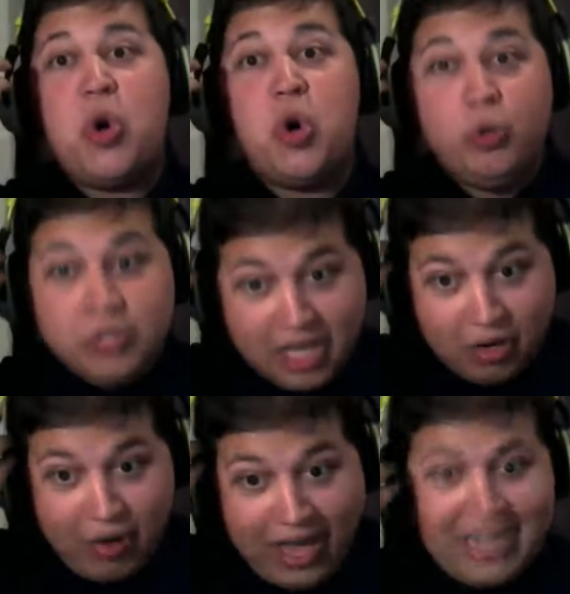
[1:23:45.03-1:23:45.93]
Who's going
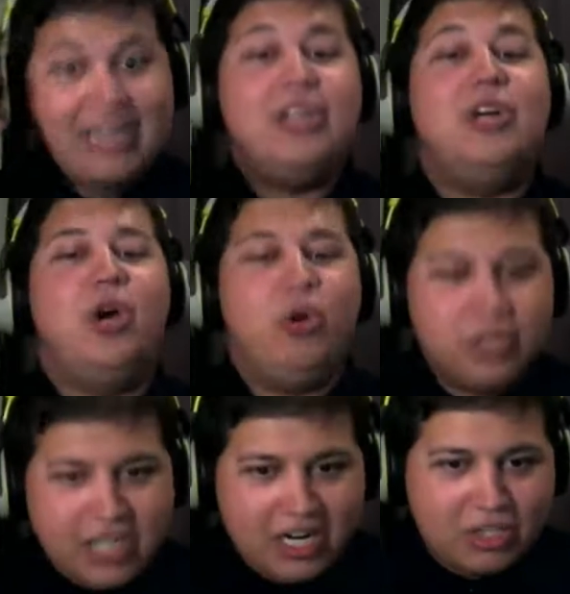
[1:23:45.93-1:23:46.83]
to write it?
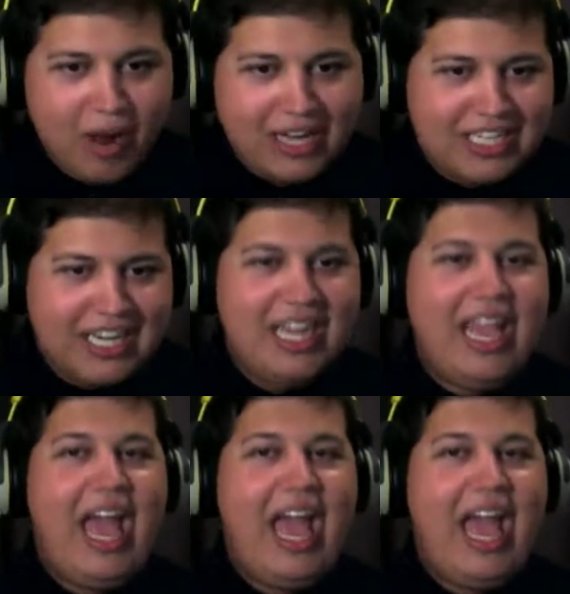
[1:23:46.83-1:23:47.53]
Who's going to direct it?